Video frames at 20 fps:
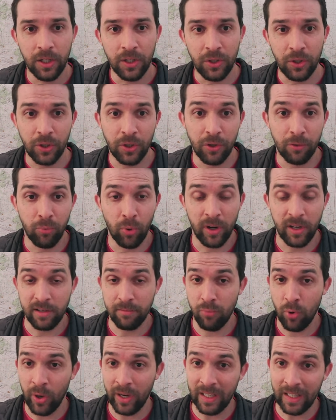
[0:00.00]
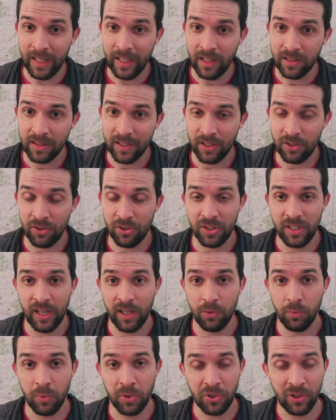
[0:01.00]
You can do point-to-point links to
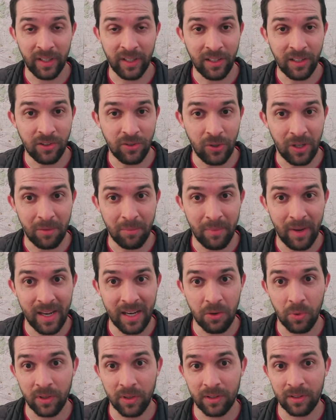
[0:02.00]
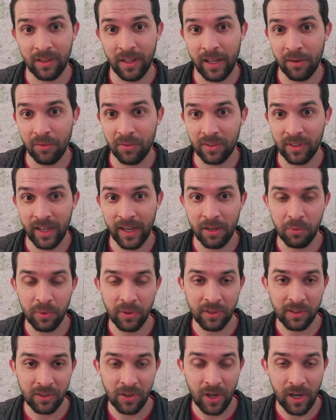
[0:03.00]
understand which links you can make, what's line of sight,
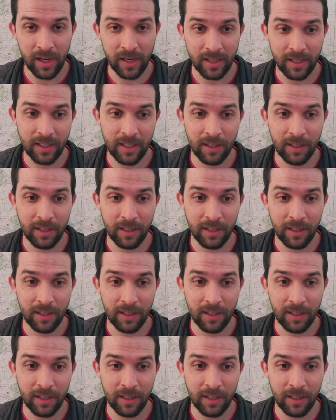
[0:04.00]
what's not,